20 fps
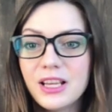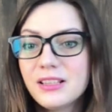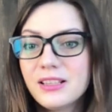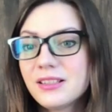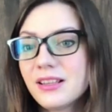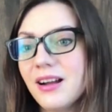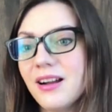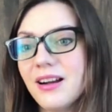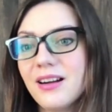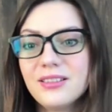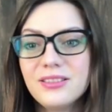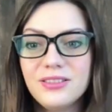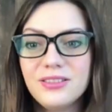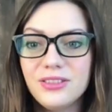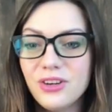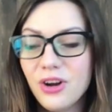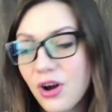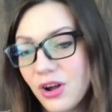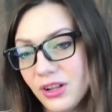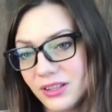are
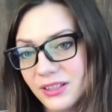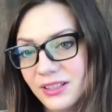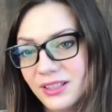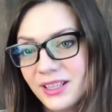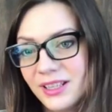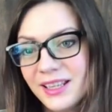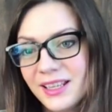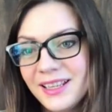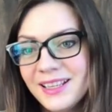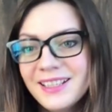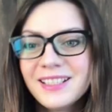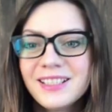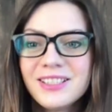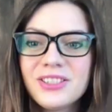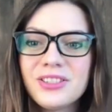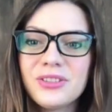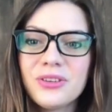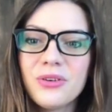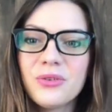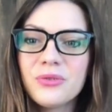not.
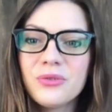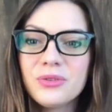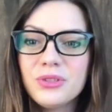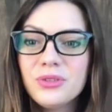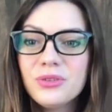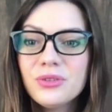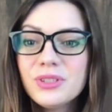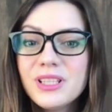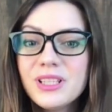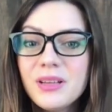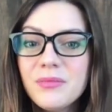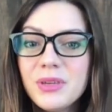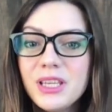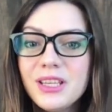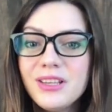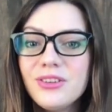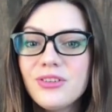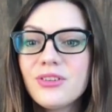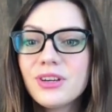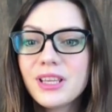So use them in
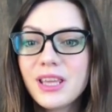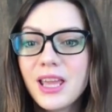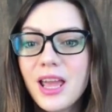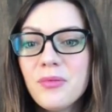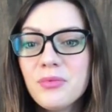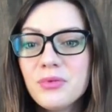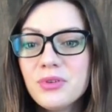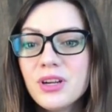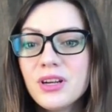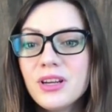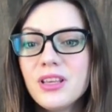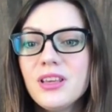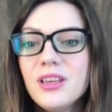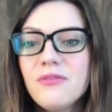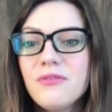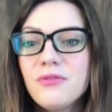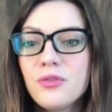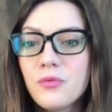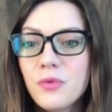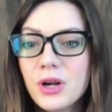your caption if
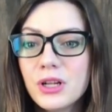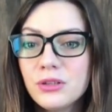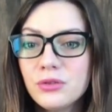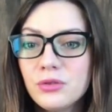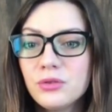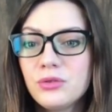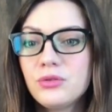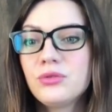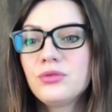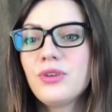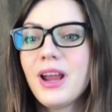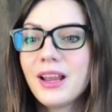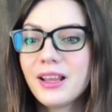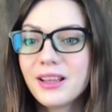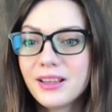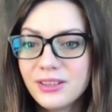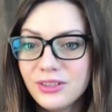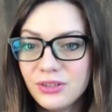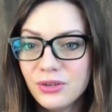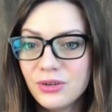you want to track
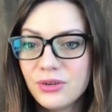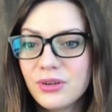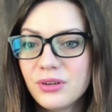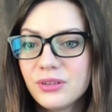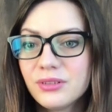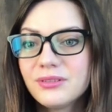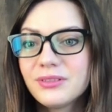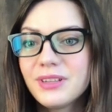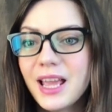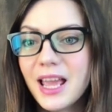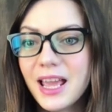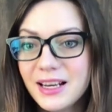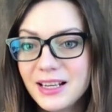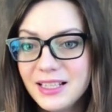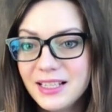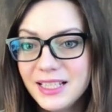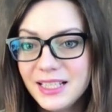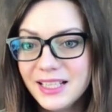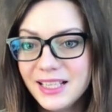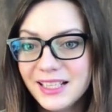your
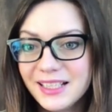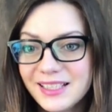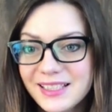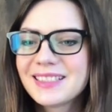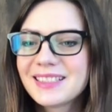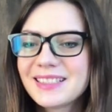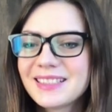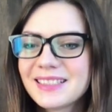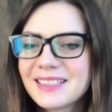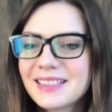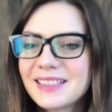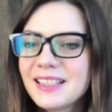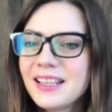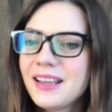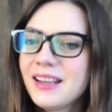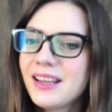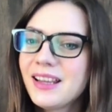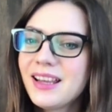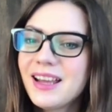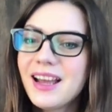analytics.
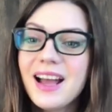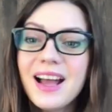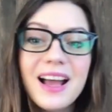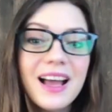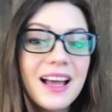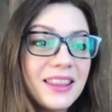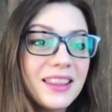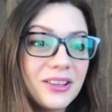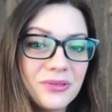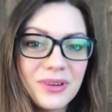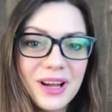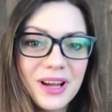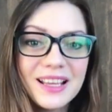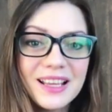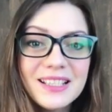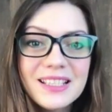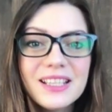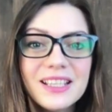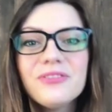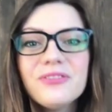Otherwise,
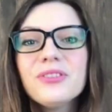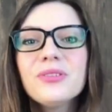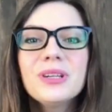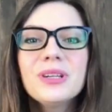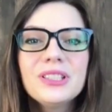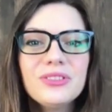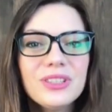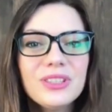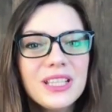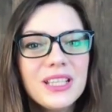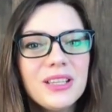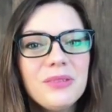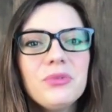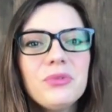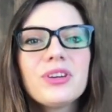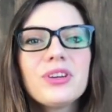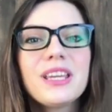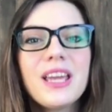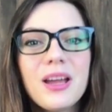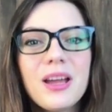if you want to keep your
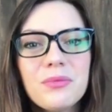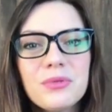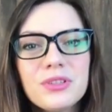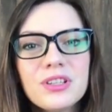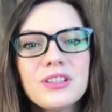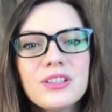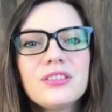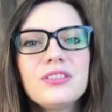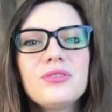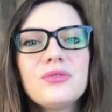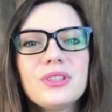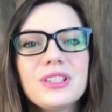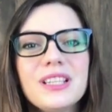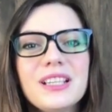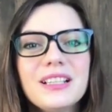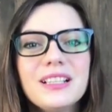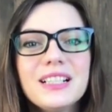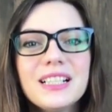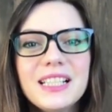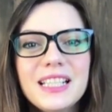caption looking
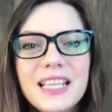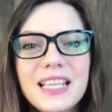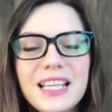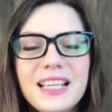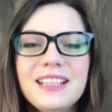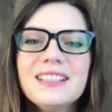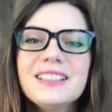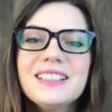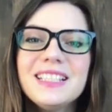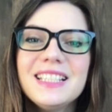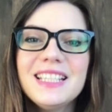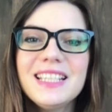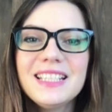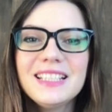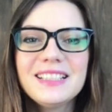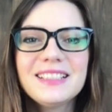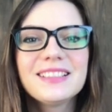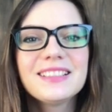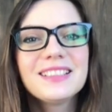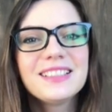clean,
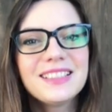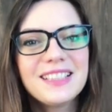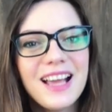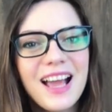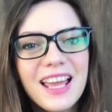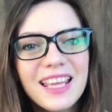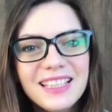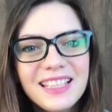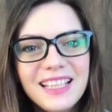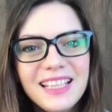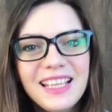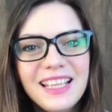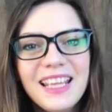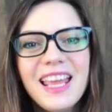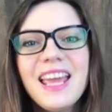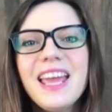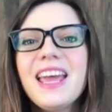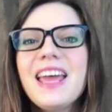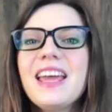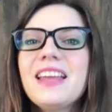neat, tidy,
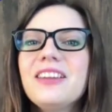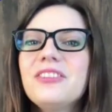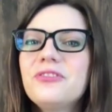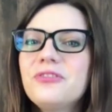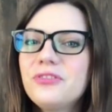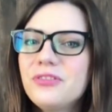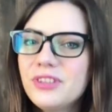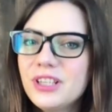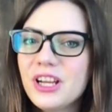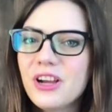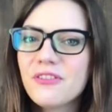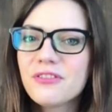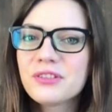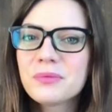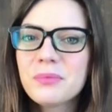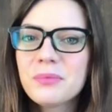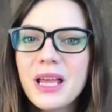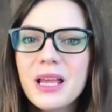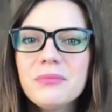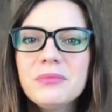and free of
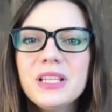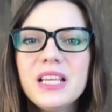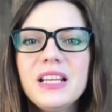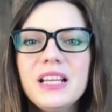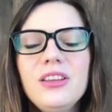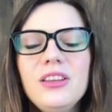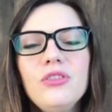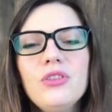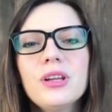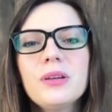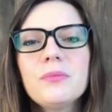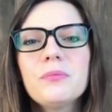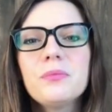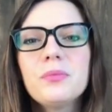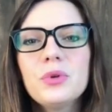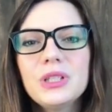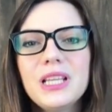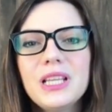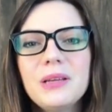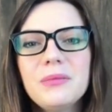spam, then you can put
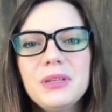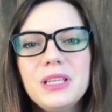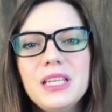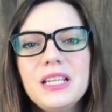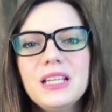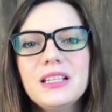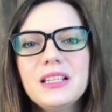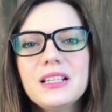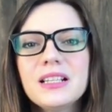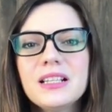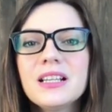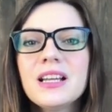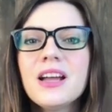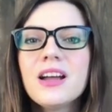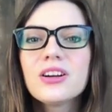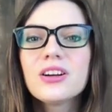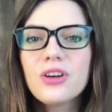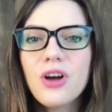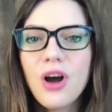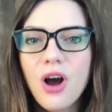them in a
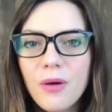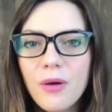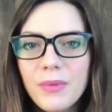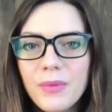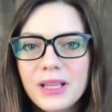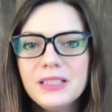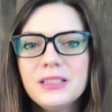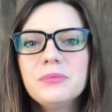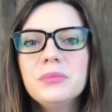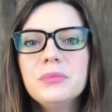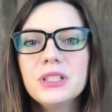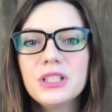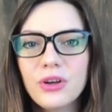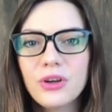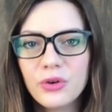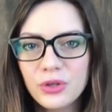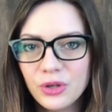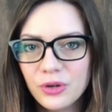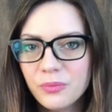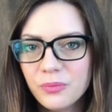comment below
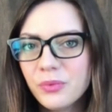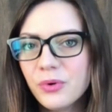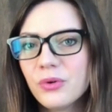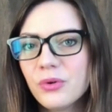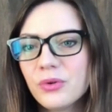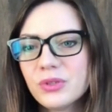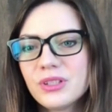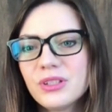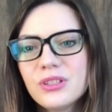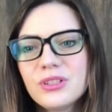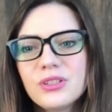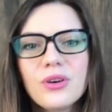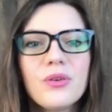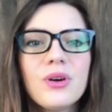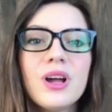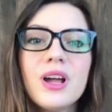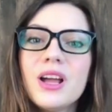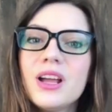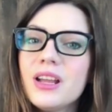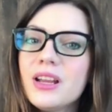your post. So
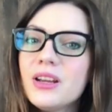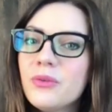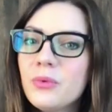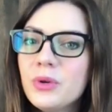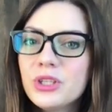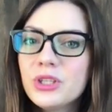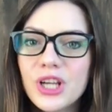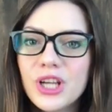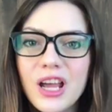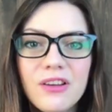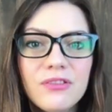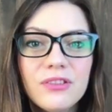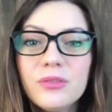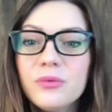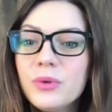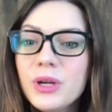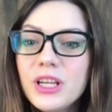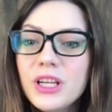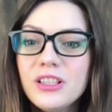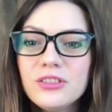whichever
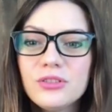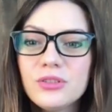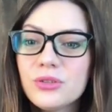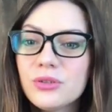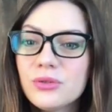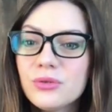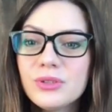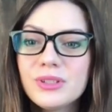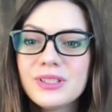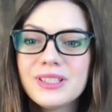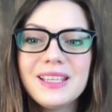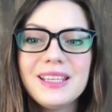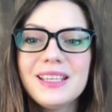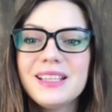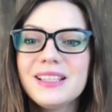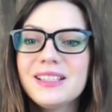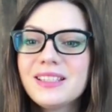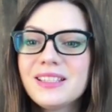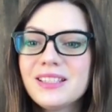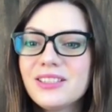way you choose,
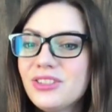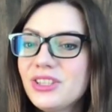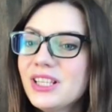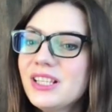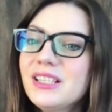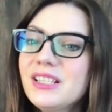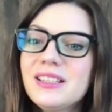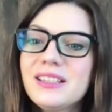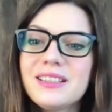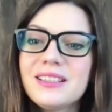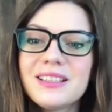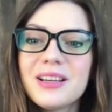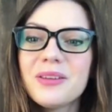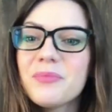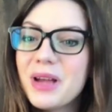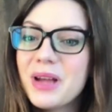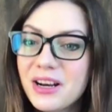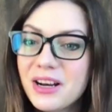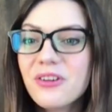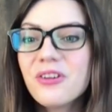it's just a
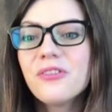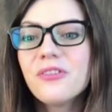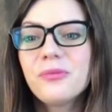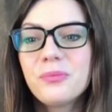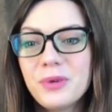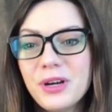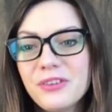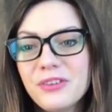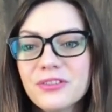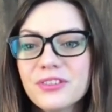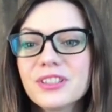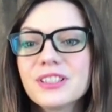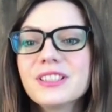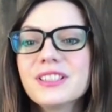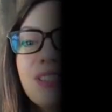matter of preference.